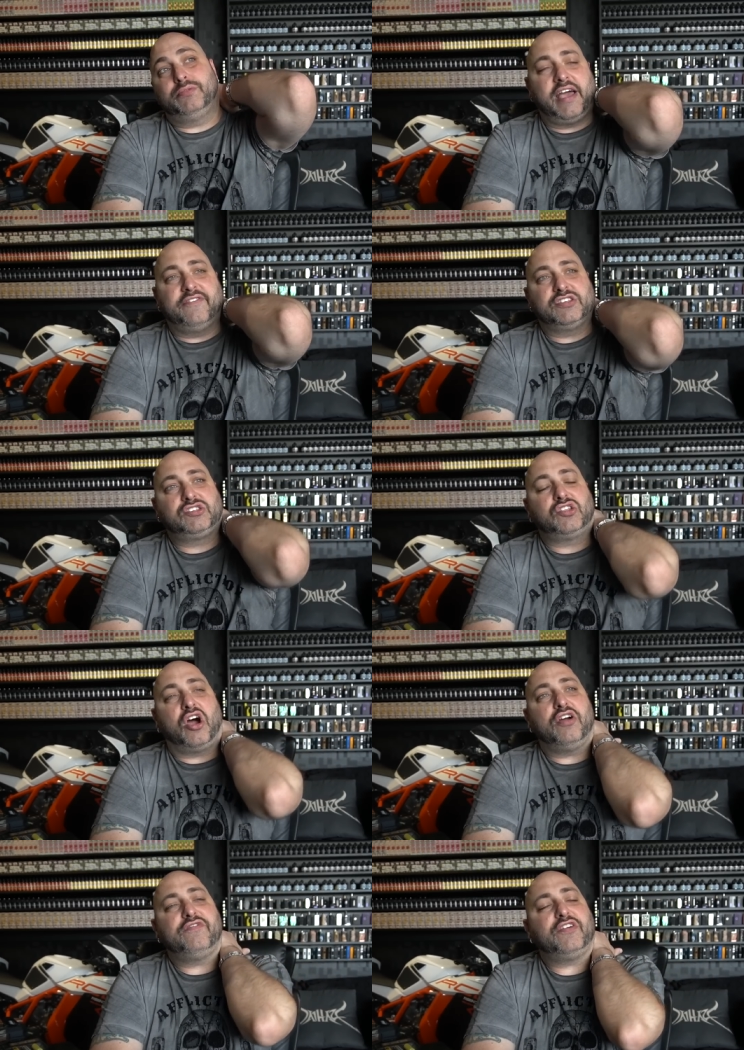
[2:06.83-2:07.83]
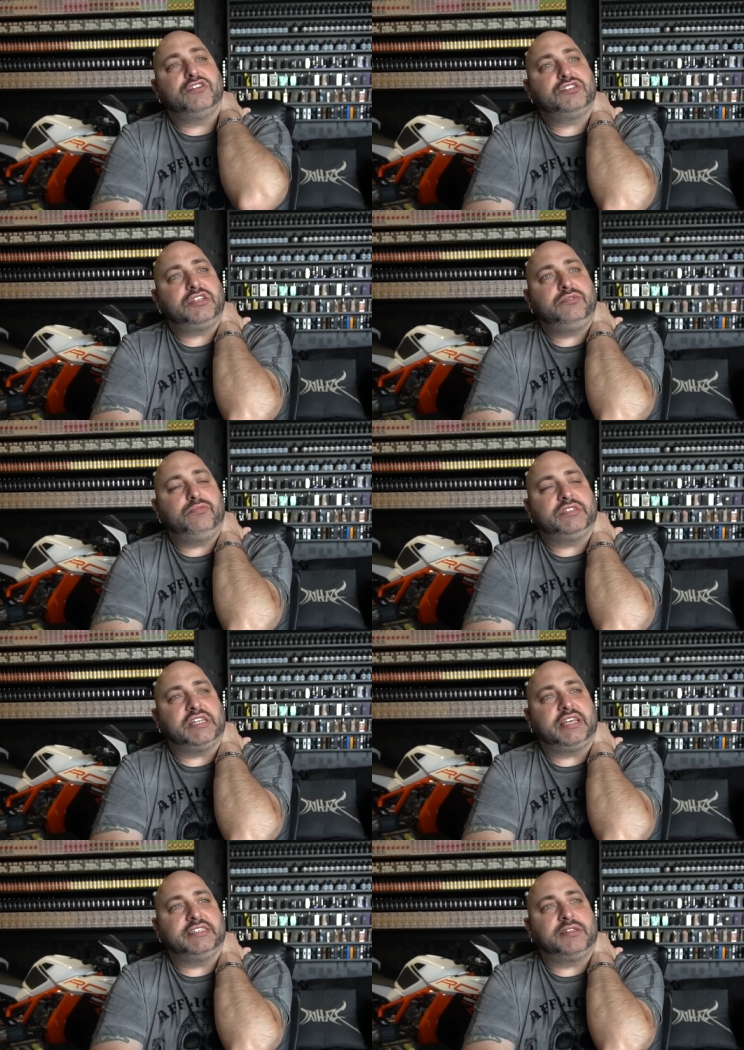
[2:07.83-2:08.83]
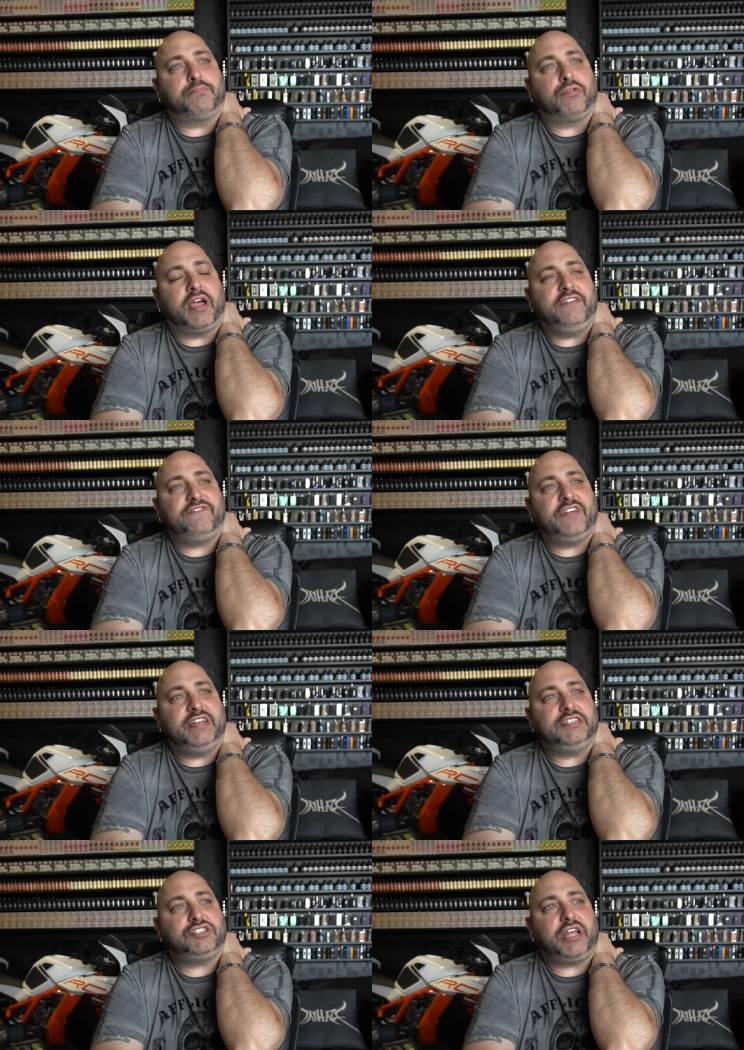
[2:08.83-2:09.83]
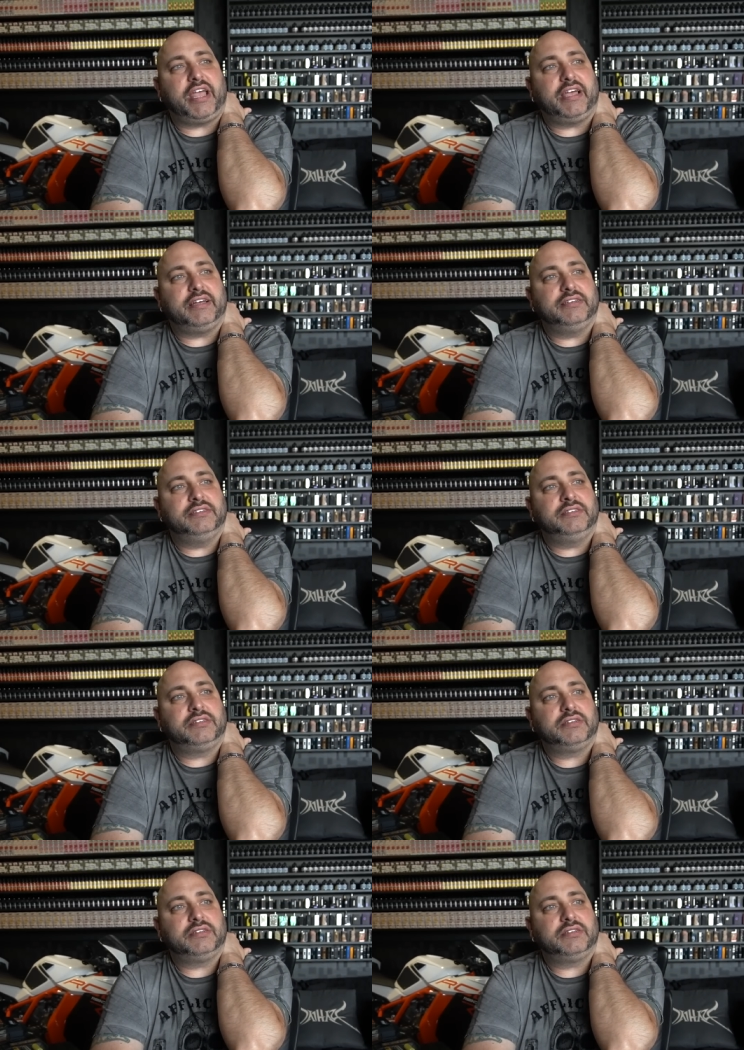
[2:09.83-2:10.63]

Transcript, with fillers: I have a star version, which I think is the bright finish, and,